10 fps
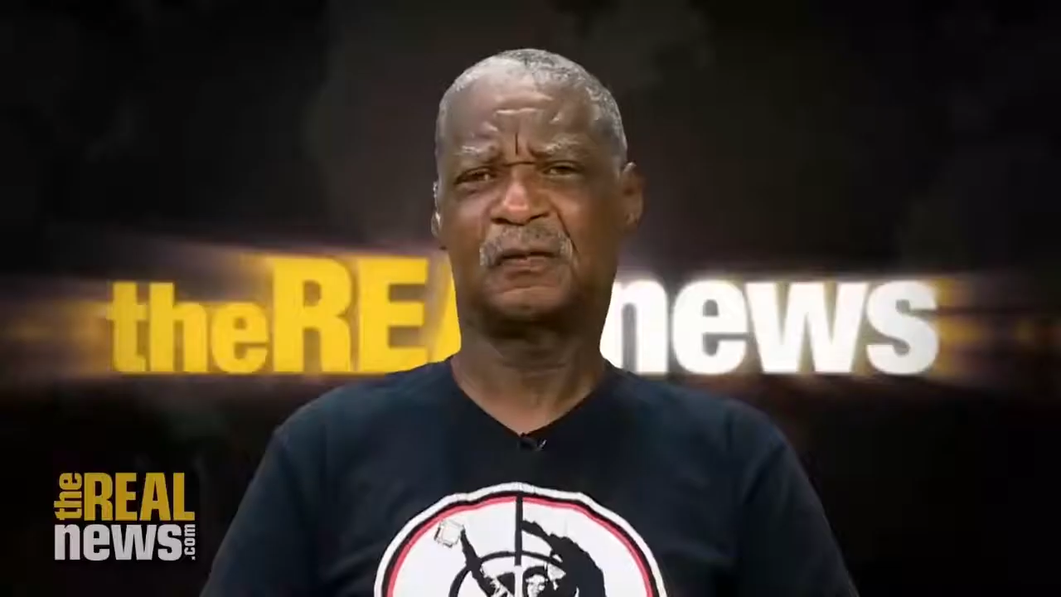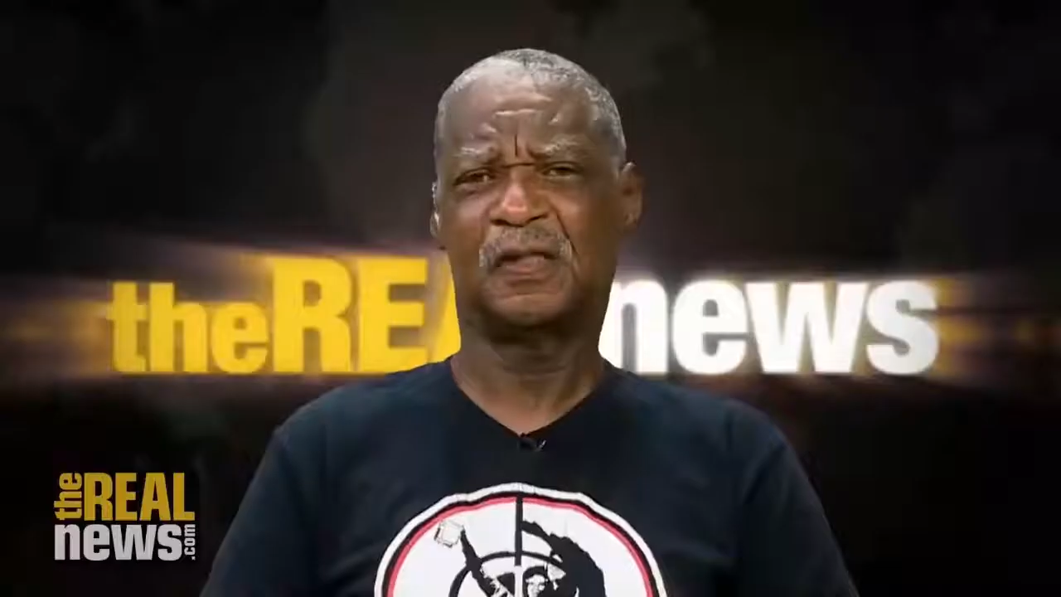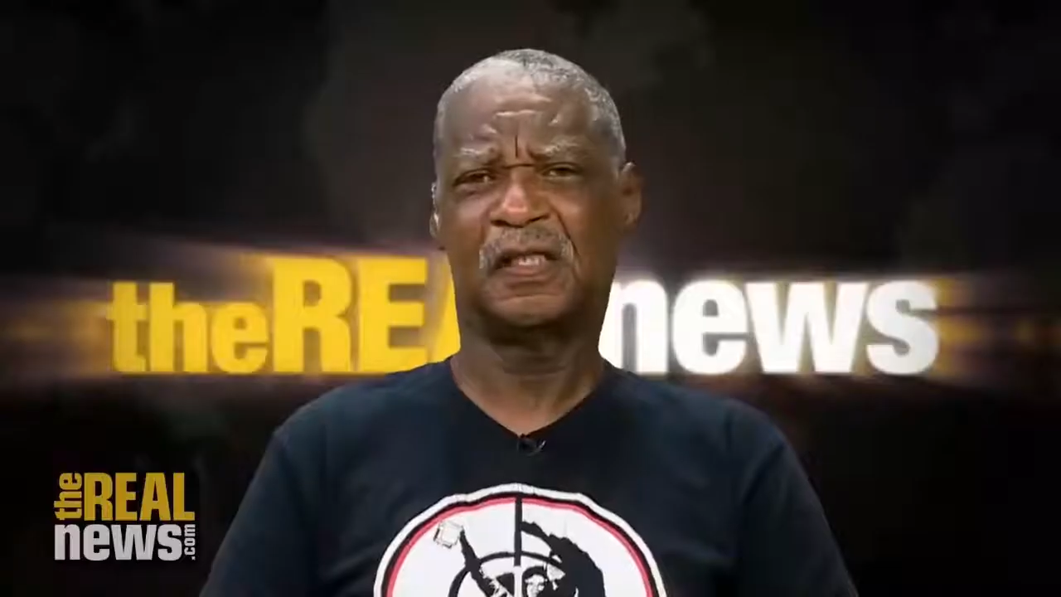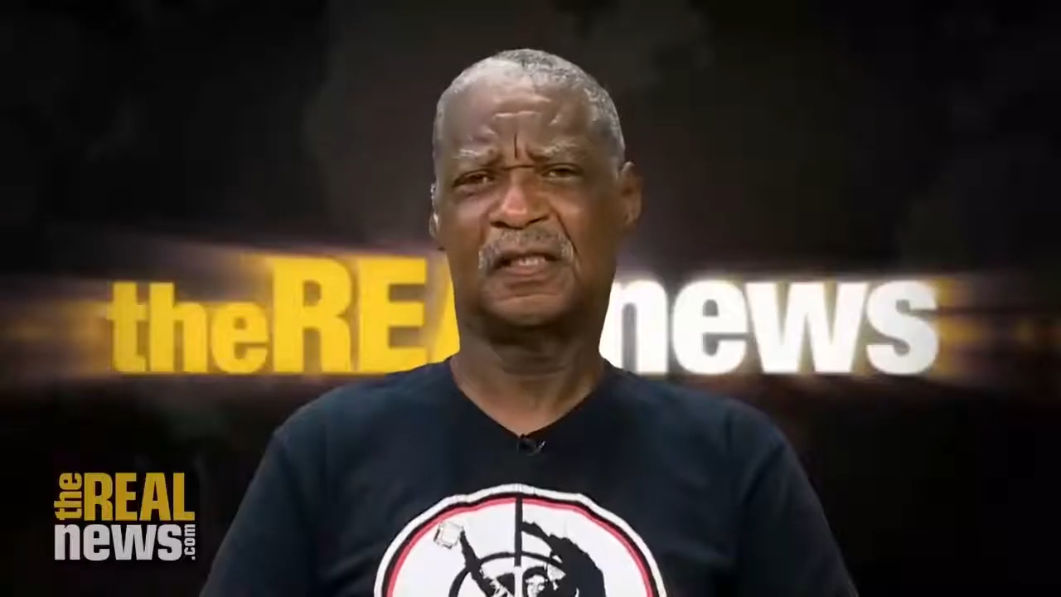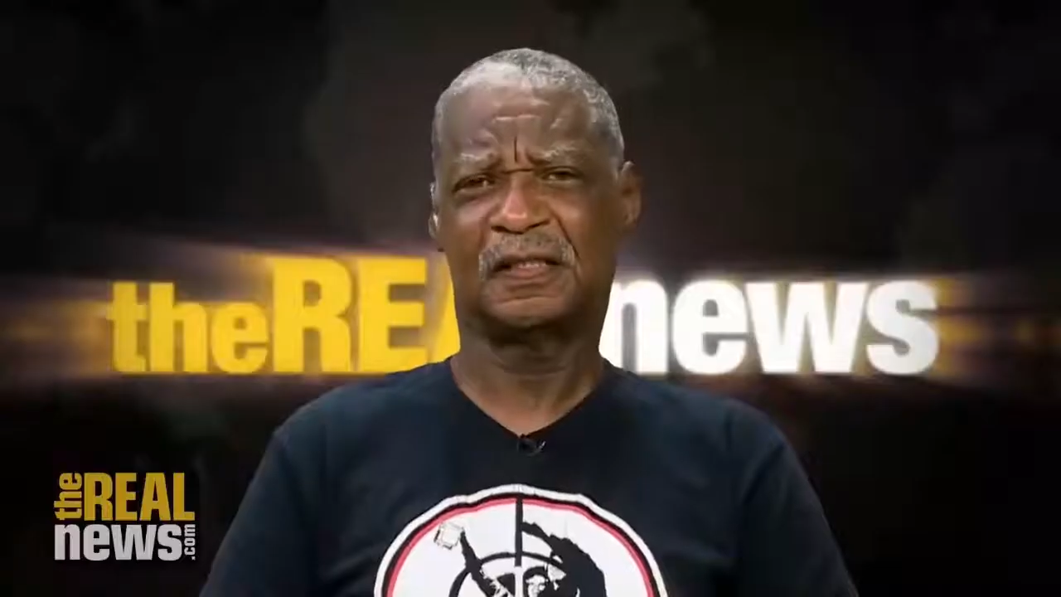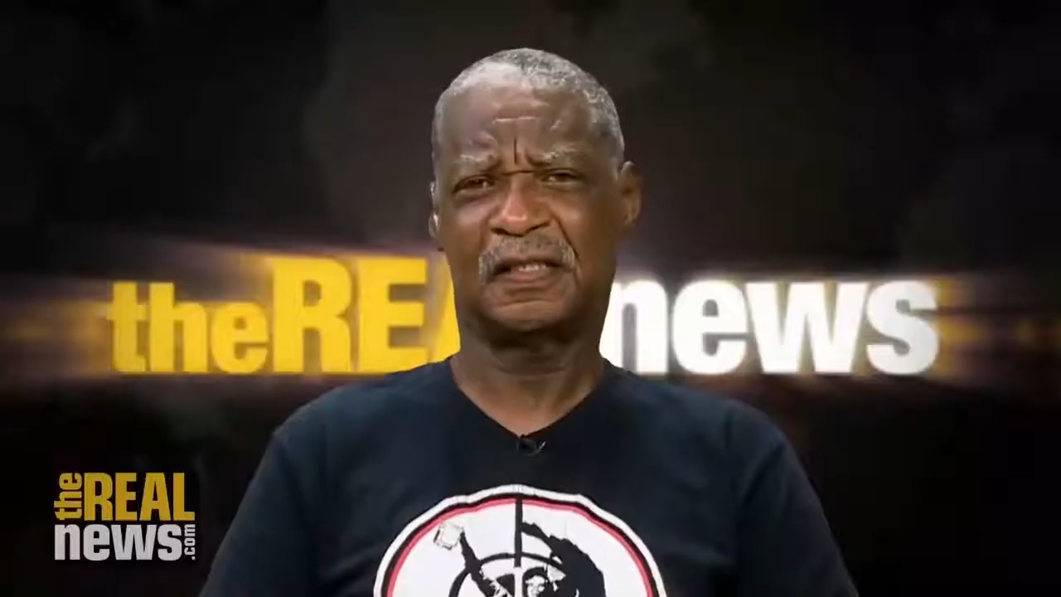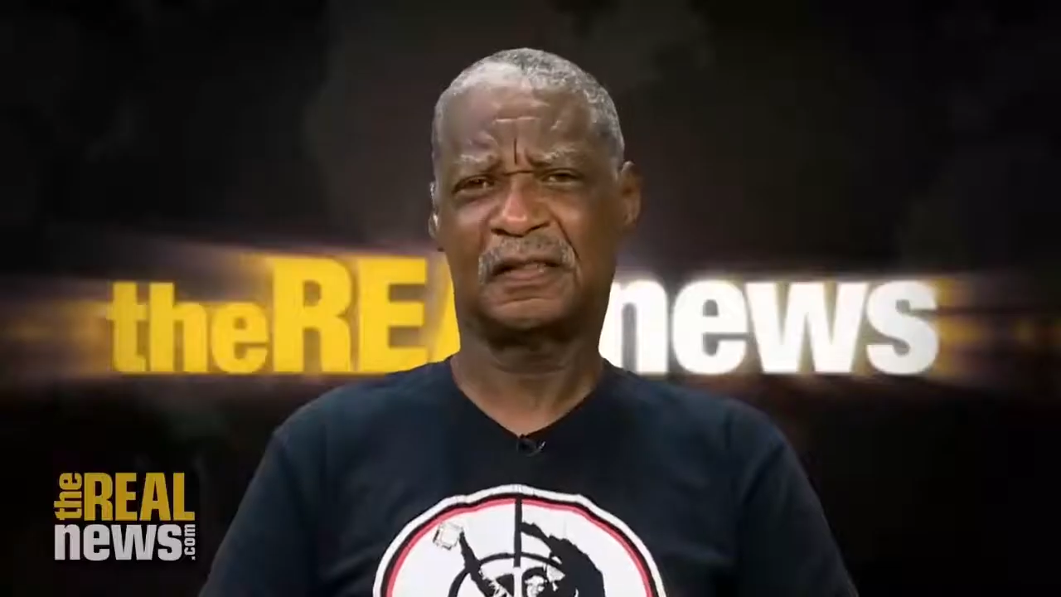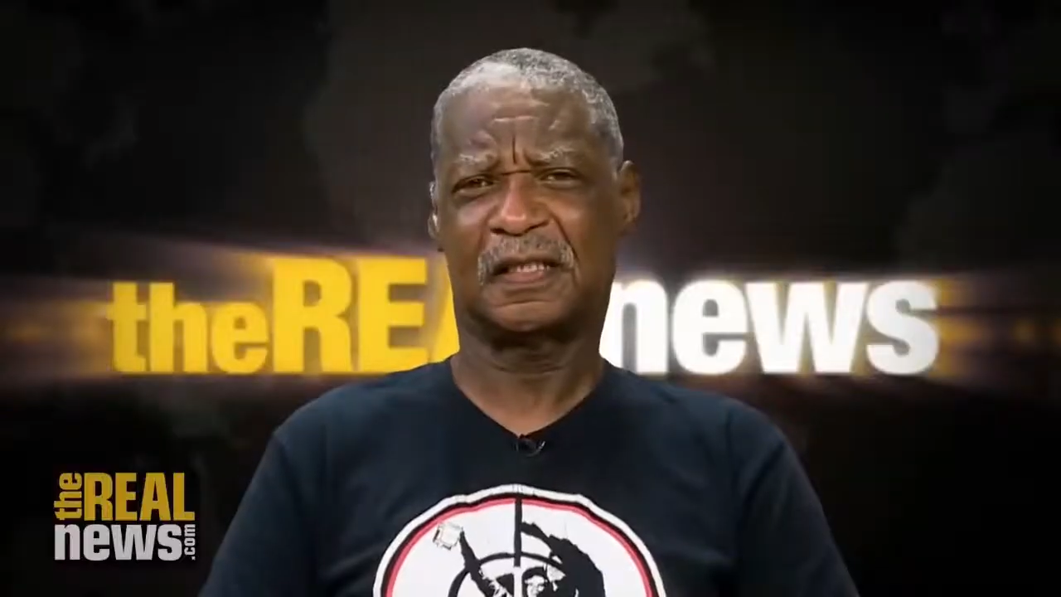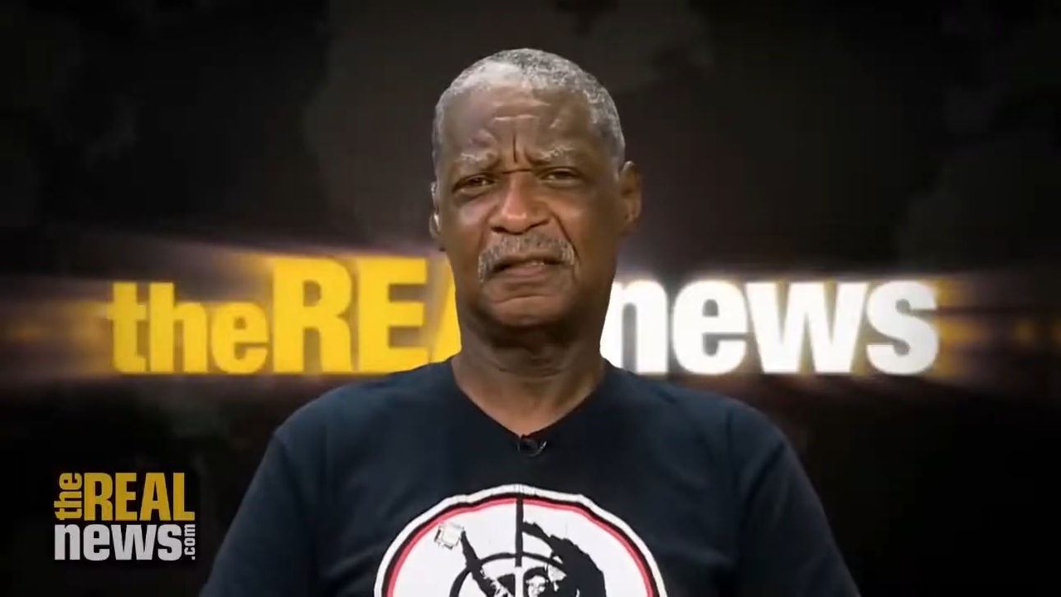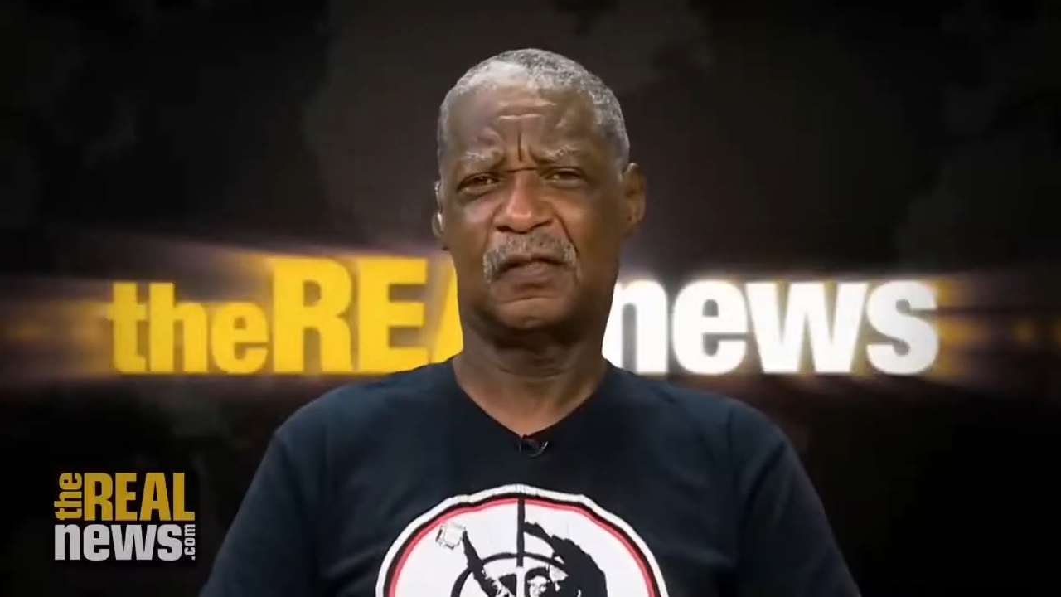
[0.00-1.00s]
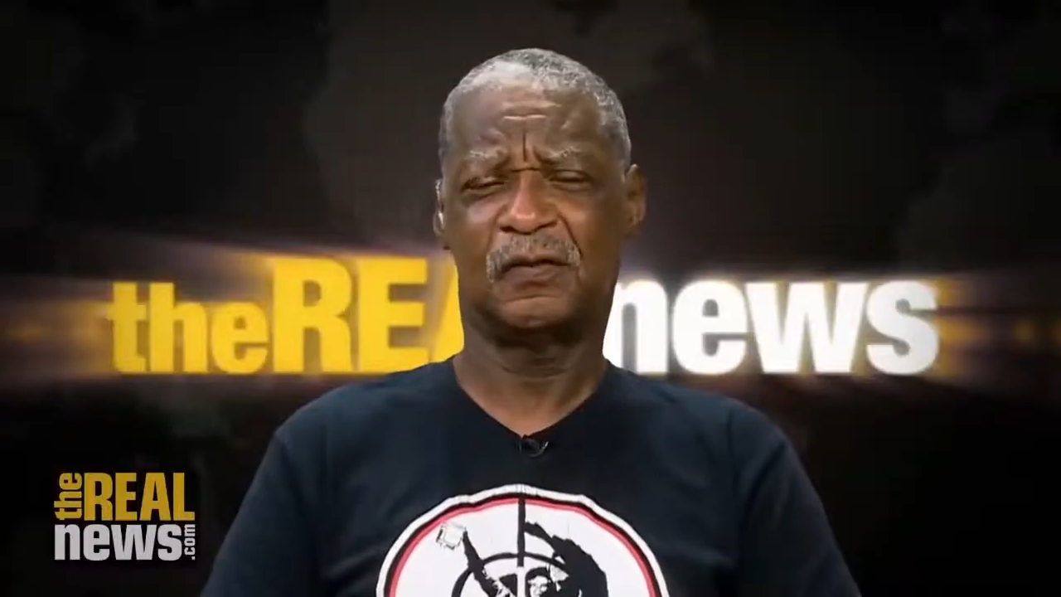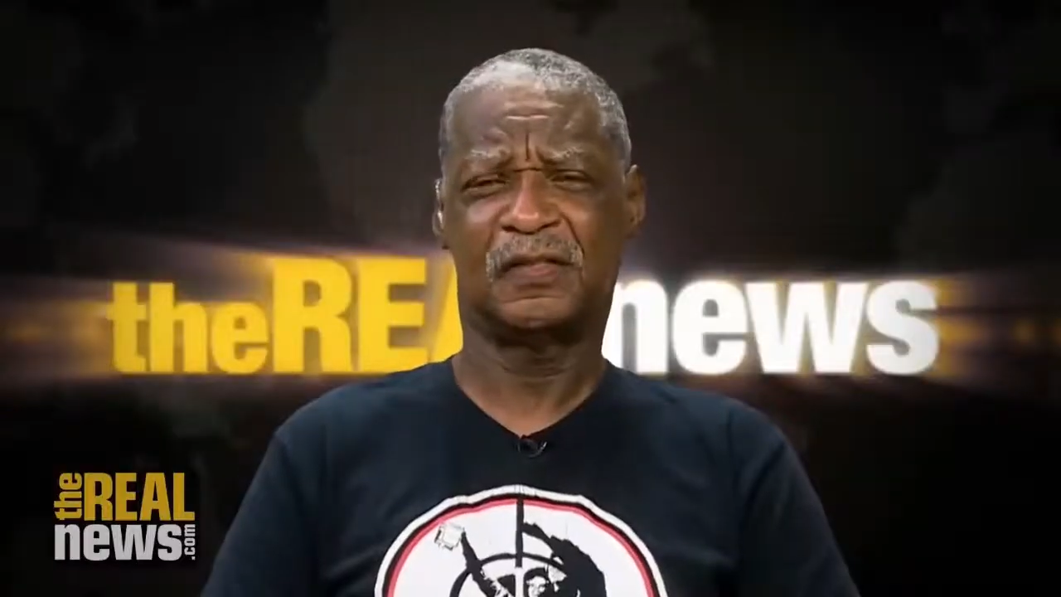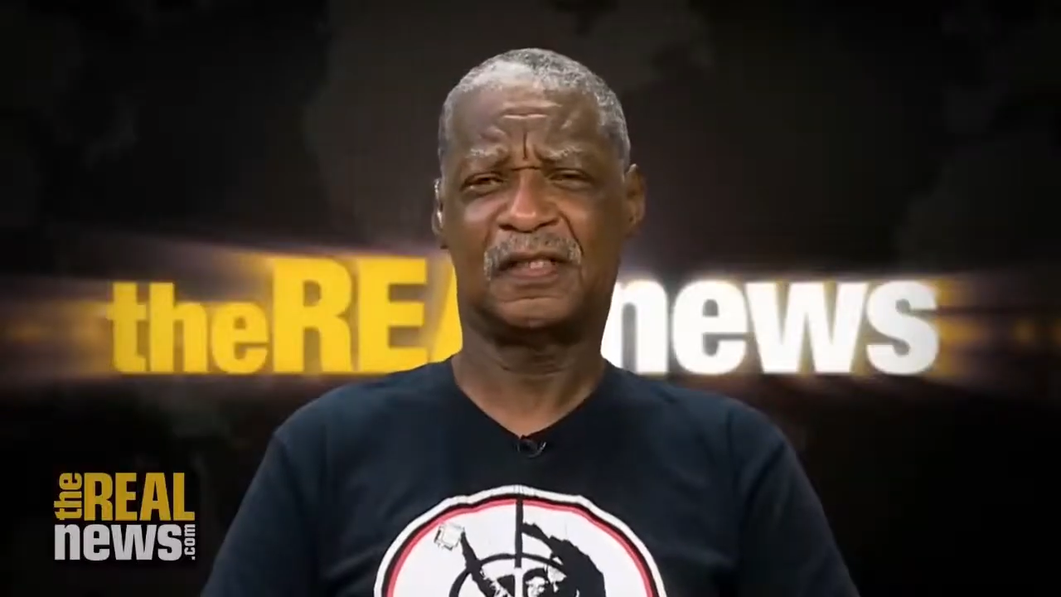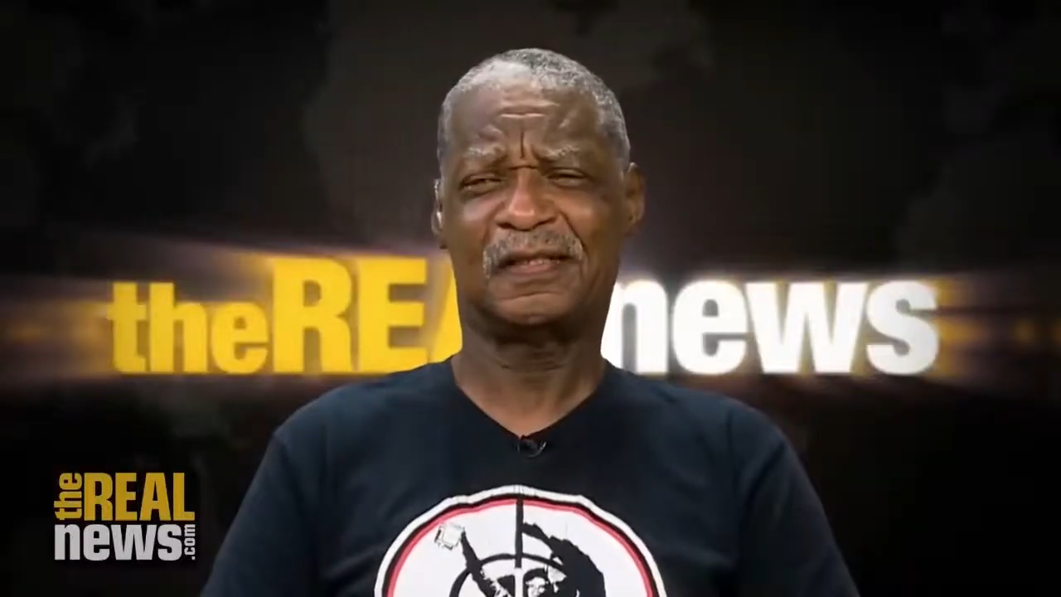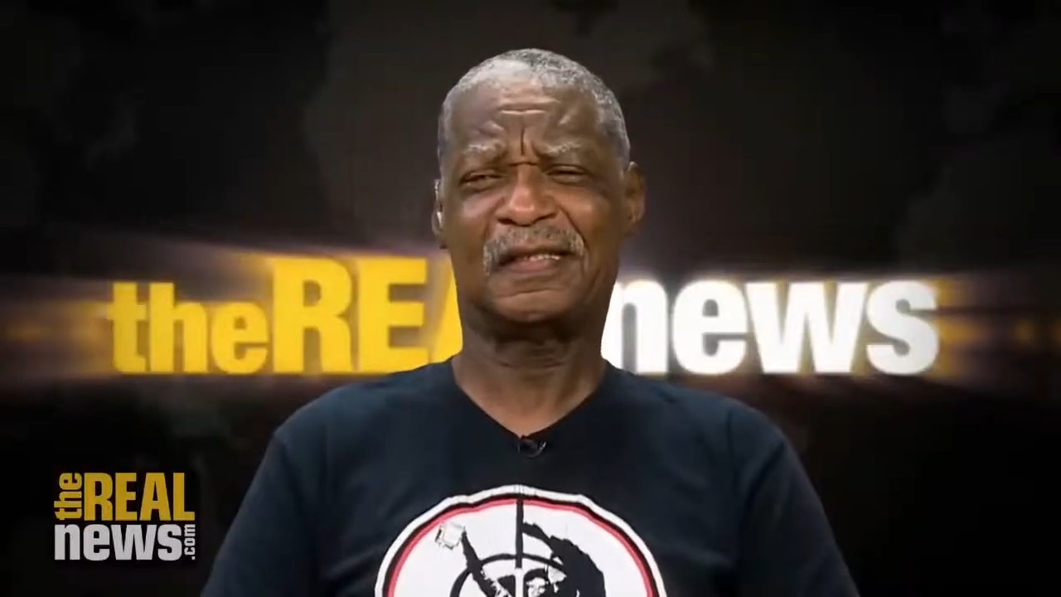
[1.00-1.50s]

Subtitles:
one of the things I noticed is